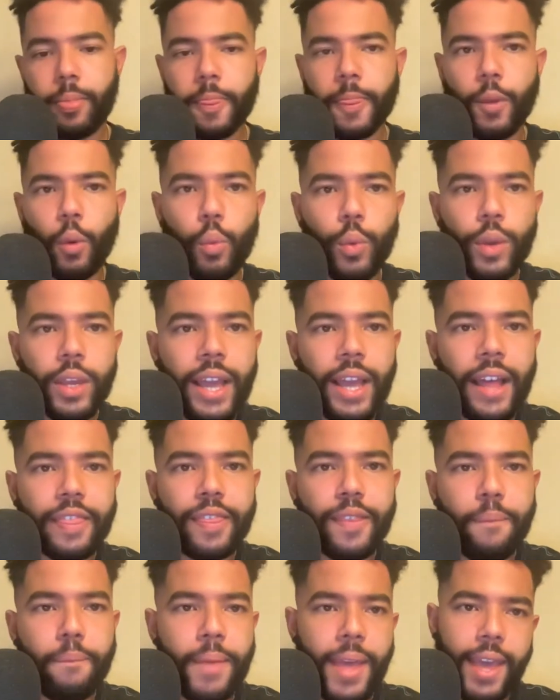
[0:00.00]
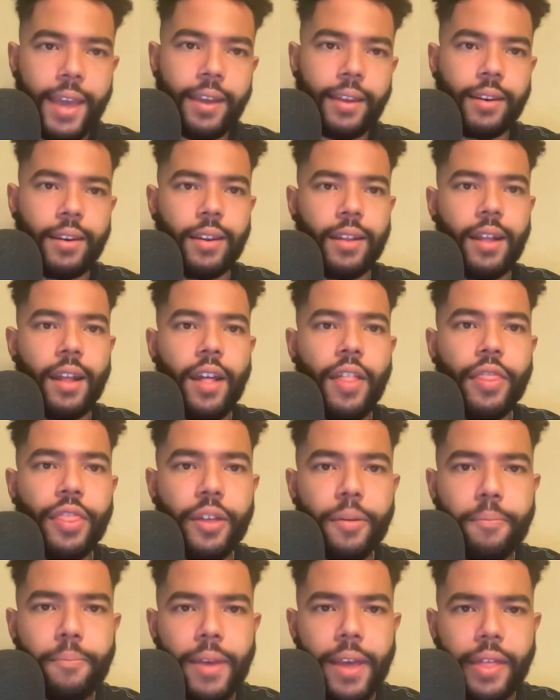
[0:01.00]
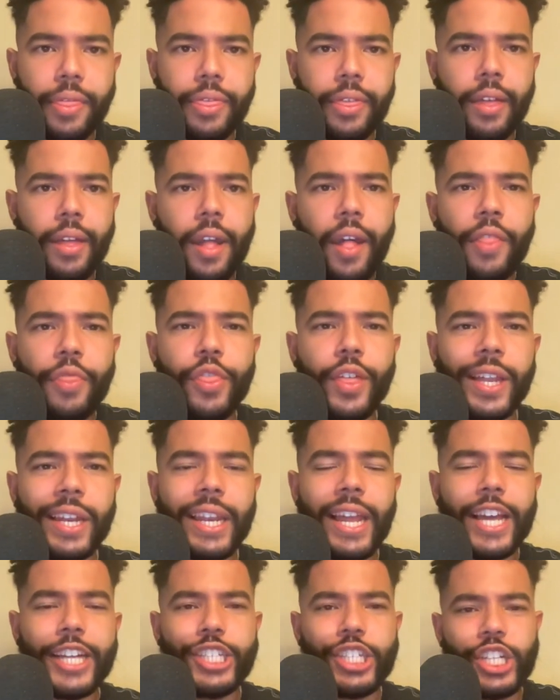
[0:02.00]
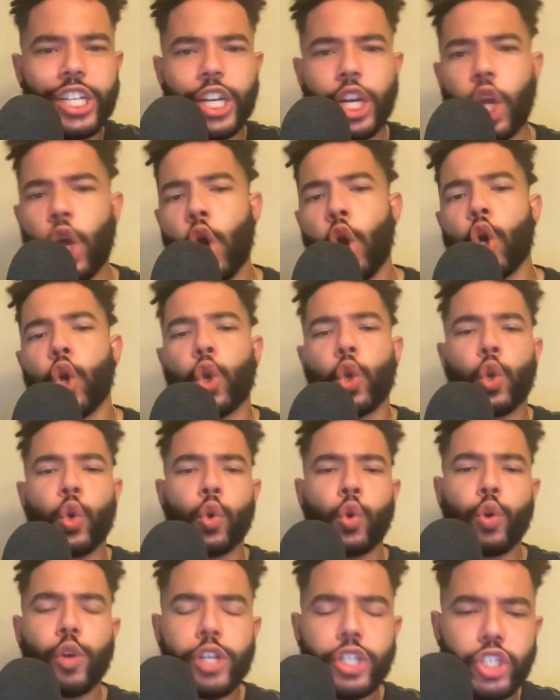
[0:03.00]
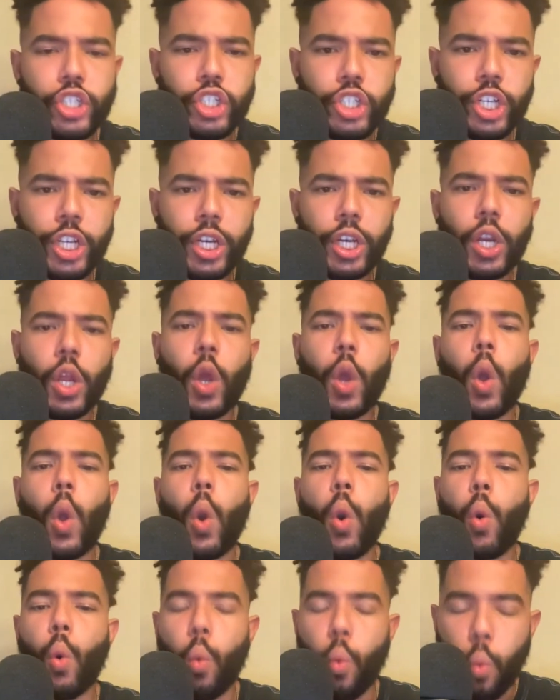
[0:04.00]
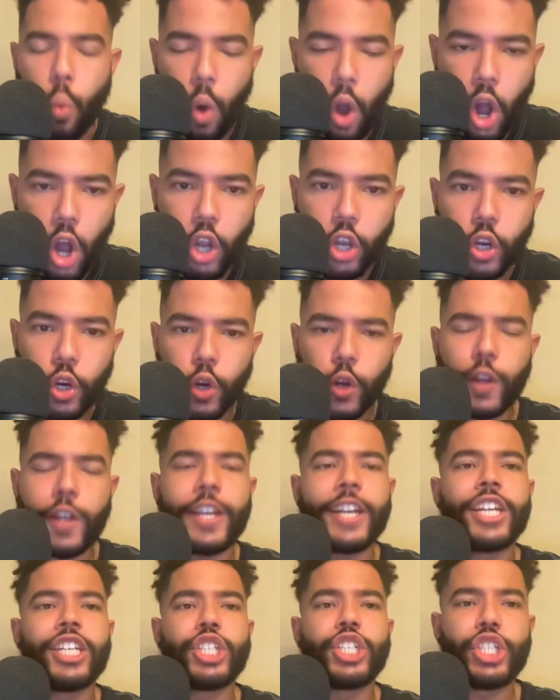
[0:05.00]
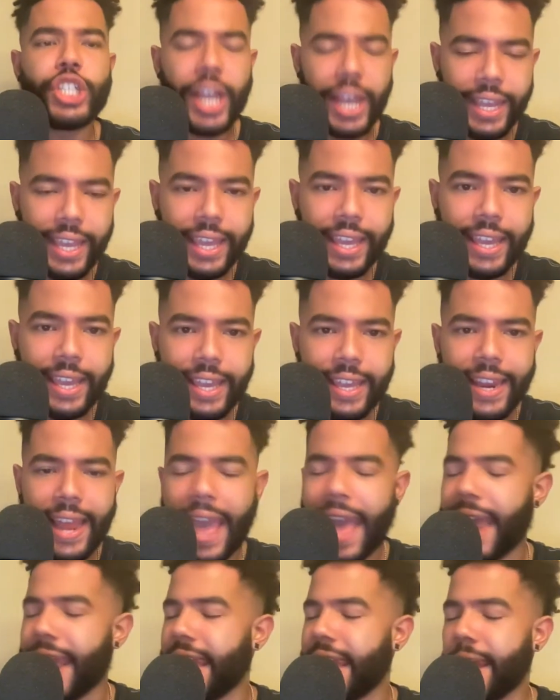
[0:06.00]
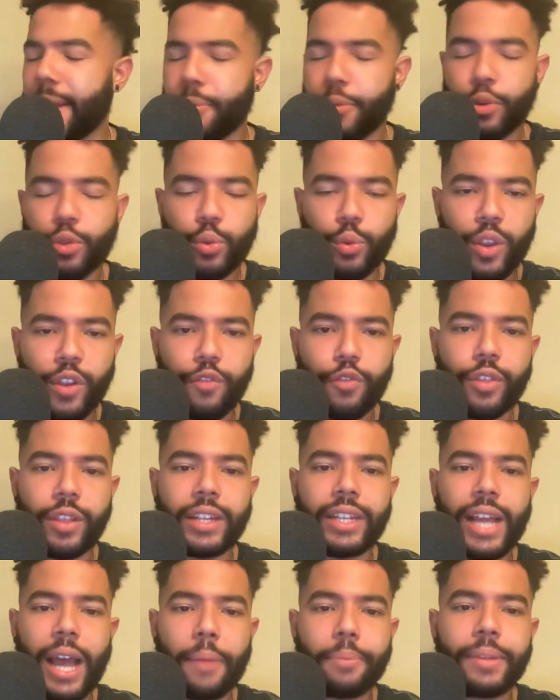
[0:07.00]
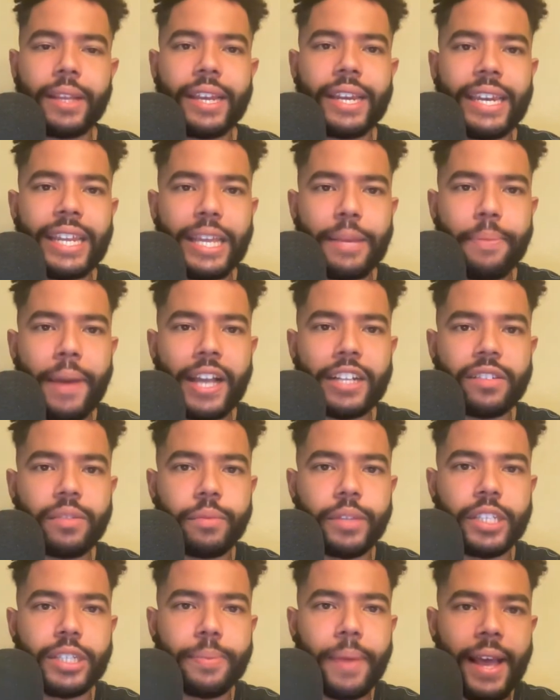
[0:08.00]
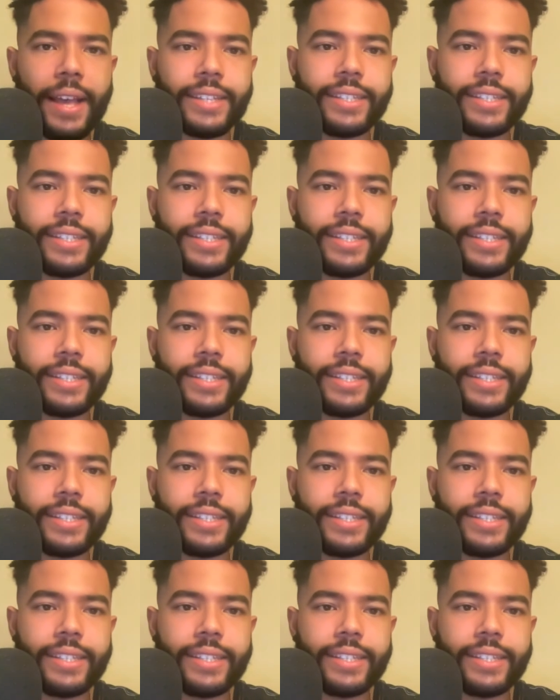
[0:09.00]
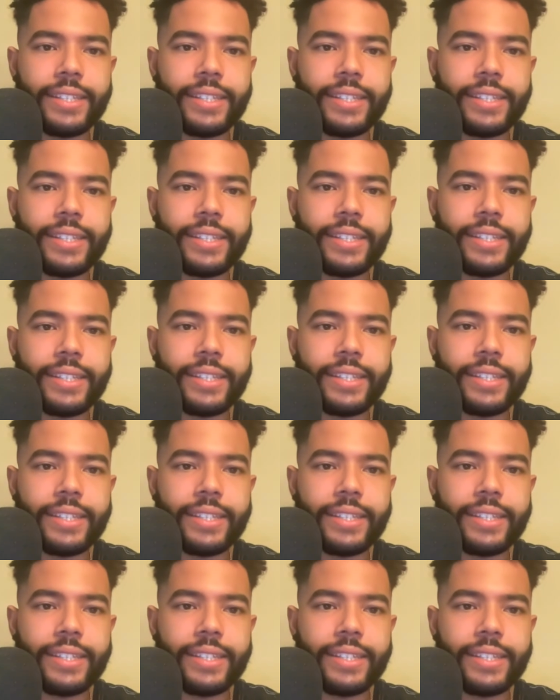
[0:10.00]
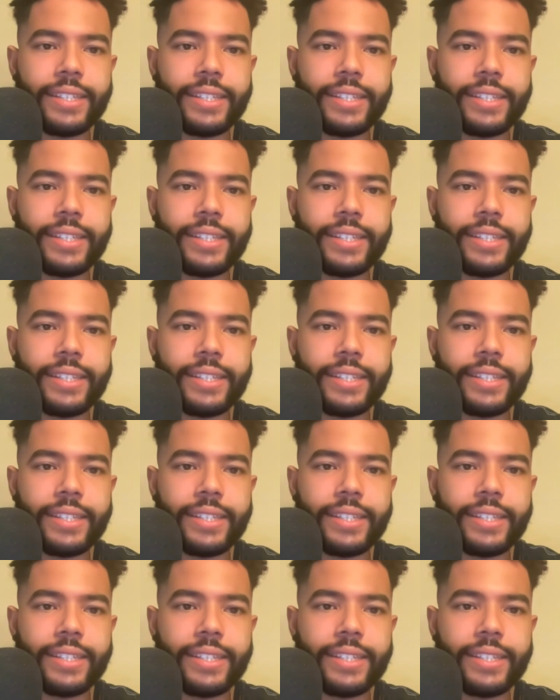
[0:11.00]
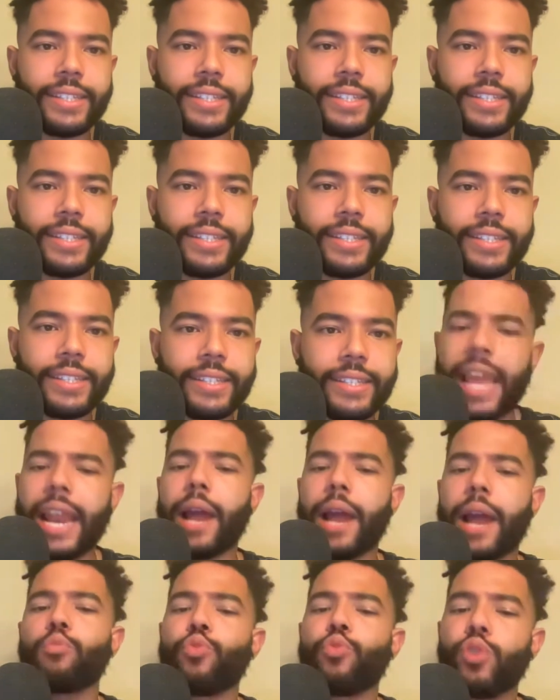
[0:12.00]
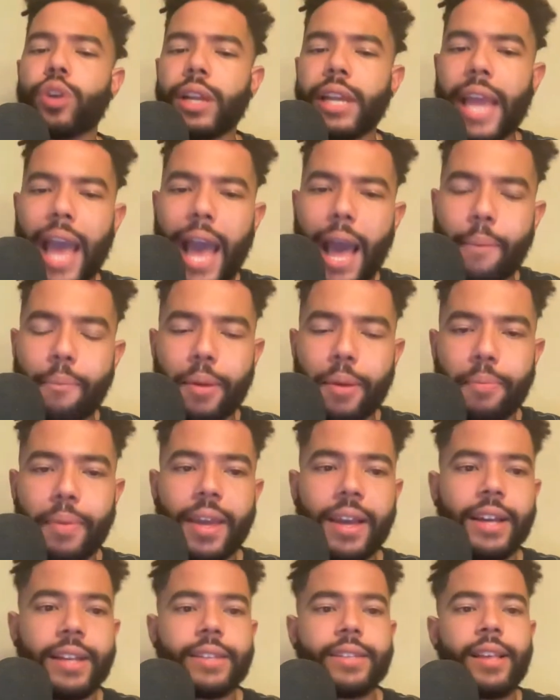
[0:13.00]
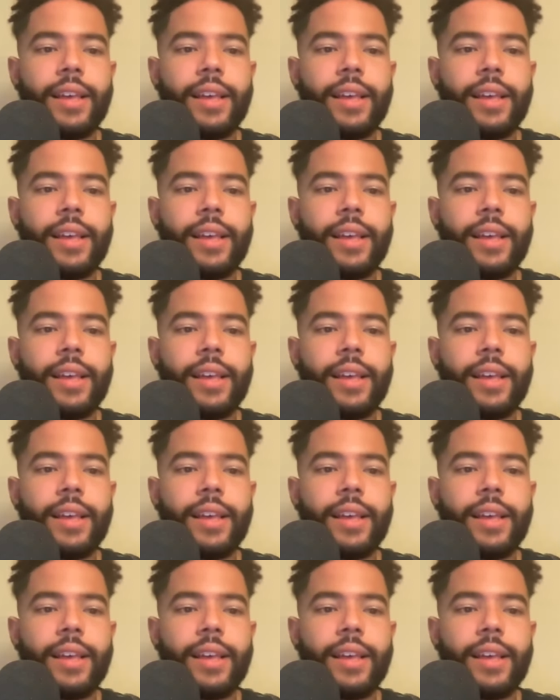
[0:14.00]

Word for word: We got the man, the myth, the legend, Christian Walker checking in at number three for the top 10 D backs from this past season. Christian Walker had himself a fantastic season, and I'm really happy because